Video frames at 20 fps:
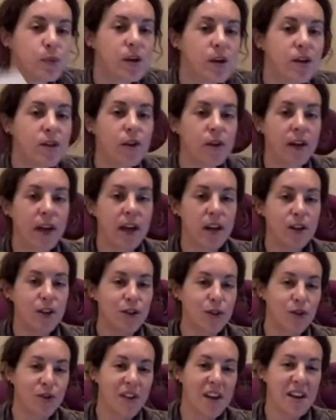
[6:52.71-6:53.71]
where they're getting
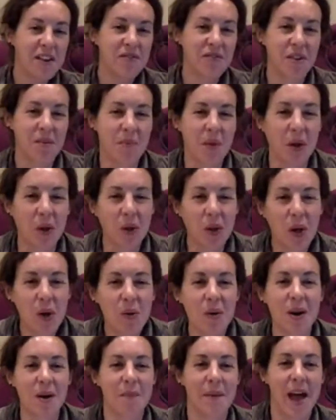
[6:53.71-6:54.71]
their light from, the
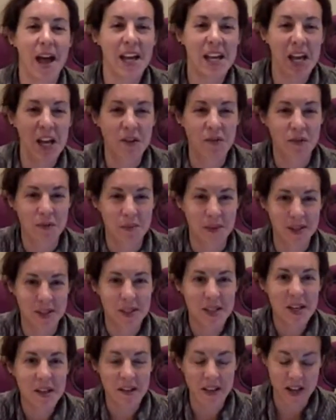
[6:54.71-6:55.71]
glowworm hanging from the
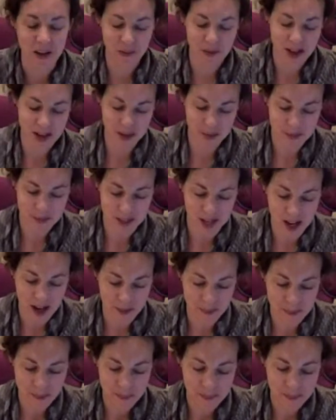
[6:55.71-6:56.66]
ceiling way up top.